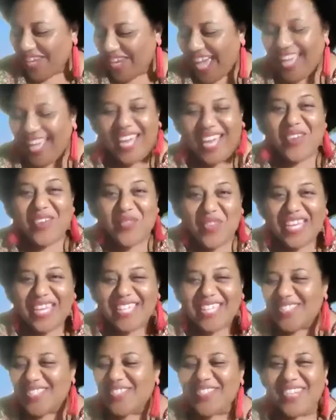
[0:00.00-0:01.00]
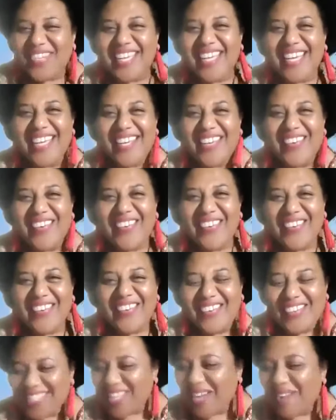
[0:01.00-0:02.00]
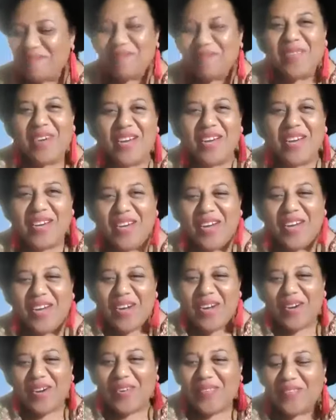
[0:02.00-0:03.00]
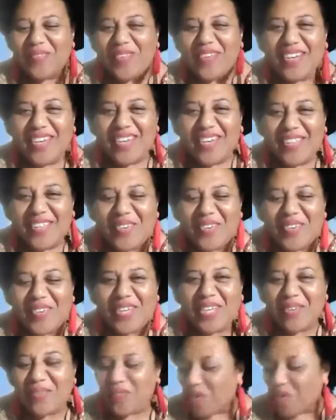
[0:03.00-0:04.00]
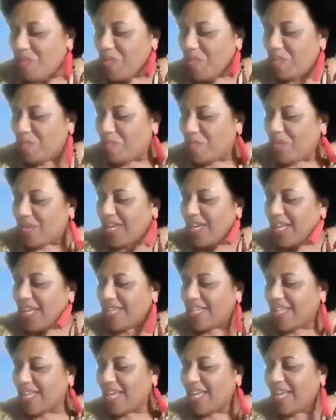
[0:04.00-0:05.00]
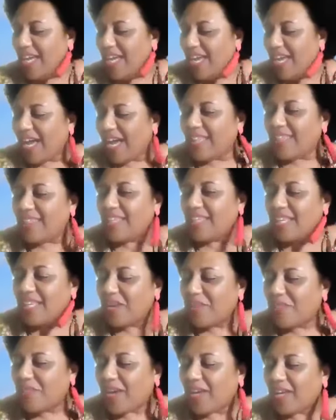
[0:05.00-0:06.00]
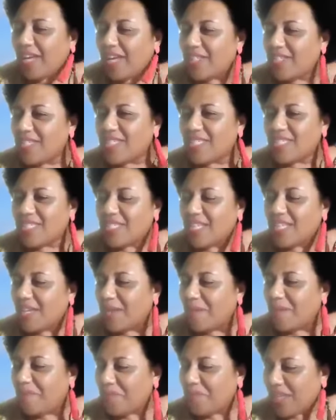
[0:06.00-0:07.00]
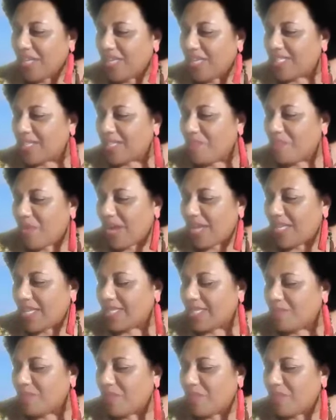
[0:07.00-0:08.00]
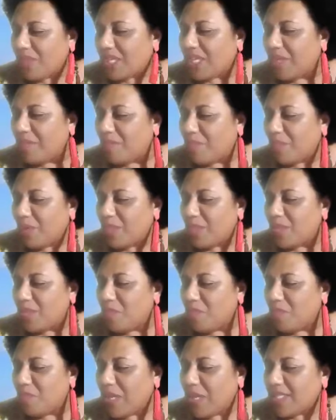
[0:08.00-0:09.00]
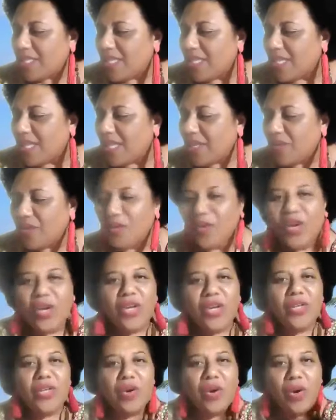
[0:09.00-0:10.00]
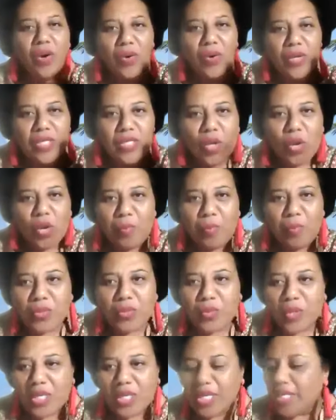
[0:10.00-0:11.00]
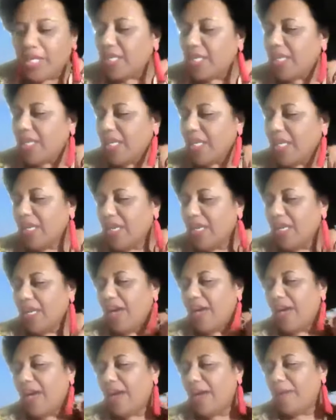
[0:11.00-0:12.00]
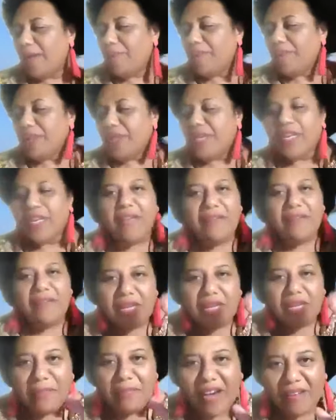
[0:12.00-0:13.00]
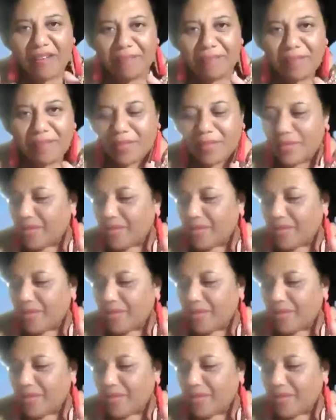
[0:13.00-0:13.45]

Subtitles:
I can't wait to hear some of the reading from your book. And I think if I can just summarize some of the key points you mentioned there, you know, you're always open to learning, never give up.